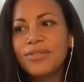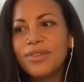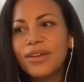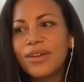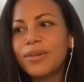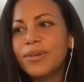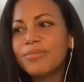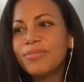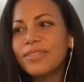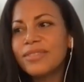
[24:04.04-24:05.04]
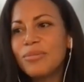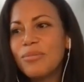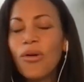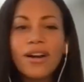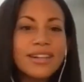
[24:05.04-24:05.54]
feel
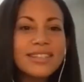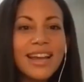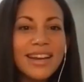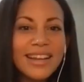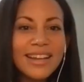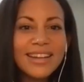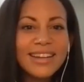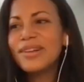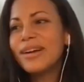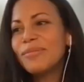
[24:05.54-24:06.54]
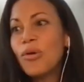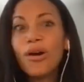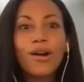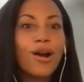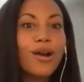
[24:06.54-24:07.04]
more excited,
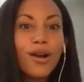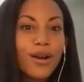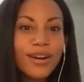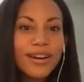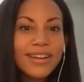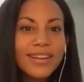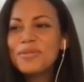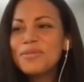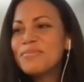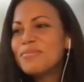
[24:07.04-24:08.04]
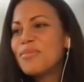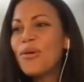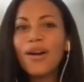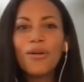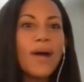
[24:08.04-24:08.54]
more heard,
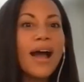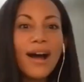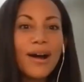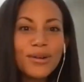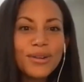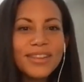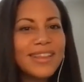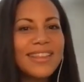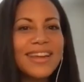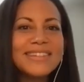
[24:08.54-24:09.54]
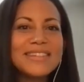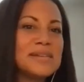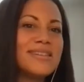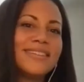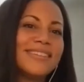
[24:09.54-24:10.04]
more wowed than they
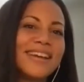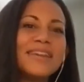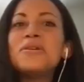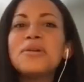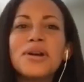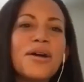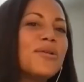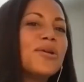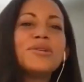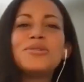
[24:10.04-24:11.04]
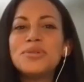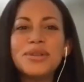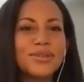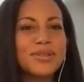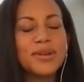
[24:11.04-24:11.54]
did a year ago or 2
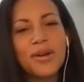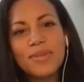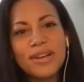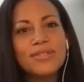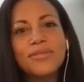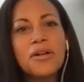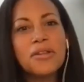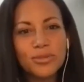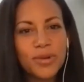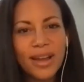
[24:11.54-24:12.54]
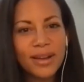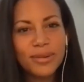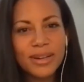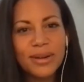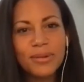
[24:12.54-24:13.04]
years ago because of all the sweat
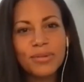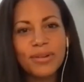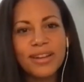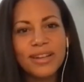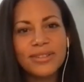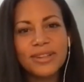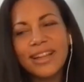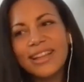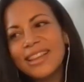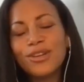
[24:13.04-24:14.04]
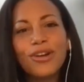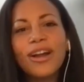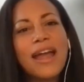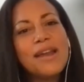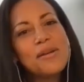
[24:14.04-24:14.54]
equity that we're putting into it. Like you're
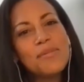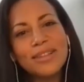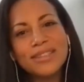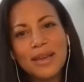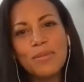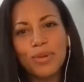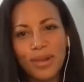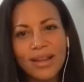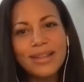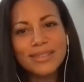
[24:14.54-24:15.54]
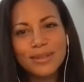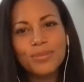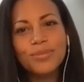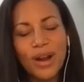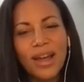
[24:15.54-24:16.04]
going to end up in the same place,
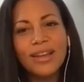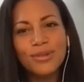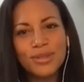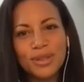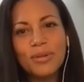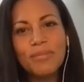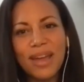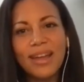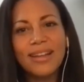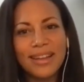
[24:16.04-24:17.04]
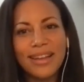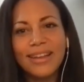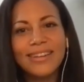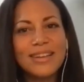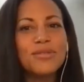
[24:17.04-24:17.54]
right? You still may
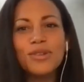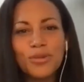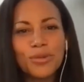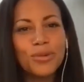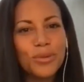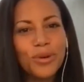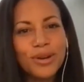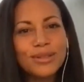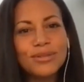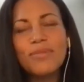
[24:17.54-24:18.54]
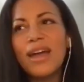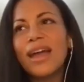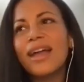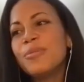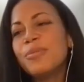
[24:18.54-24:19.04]
glean individual rewards from
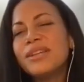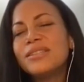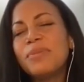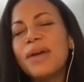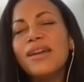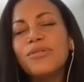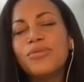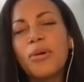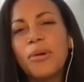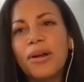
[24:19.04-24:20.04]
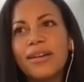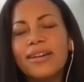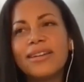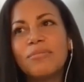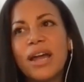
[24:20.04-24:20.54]
that, but it's a pay it
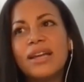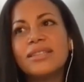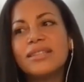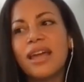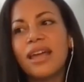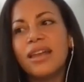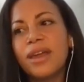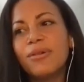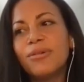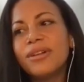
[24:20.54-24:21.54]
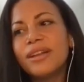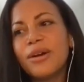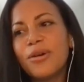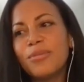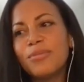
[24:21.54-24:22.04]
forward mindset that I really
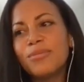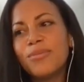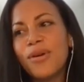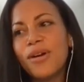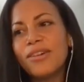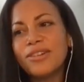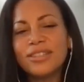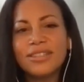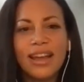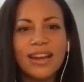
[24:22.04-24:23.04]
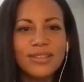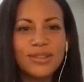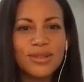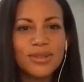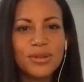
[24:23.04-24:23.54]
hope more of our society
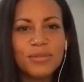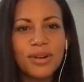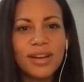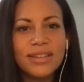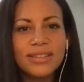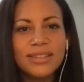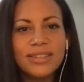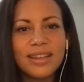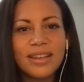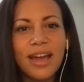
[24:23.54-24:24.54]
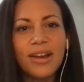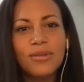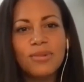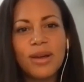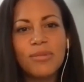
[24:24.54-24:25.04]
starts to embrace. It's like, how do
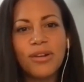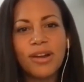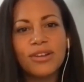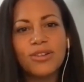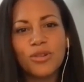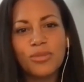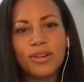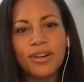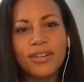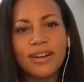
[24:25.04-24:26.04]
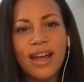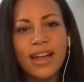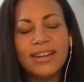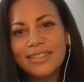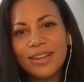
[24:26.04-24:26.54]
you become a great contributor,
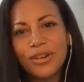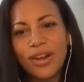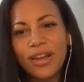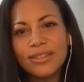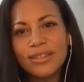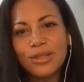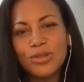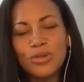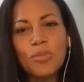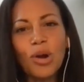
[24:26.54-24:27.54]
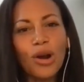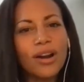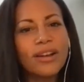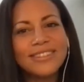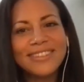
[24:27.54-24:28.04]
not a great consumer
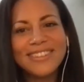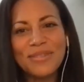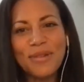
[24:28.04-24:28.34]
of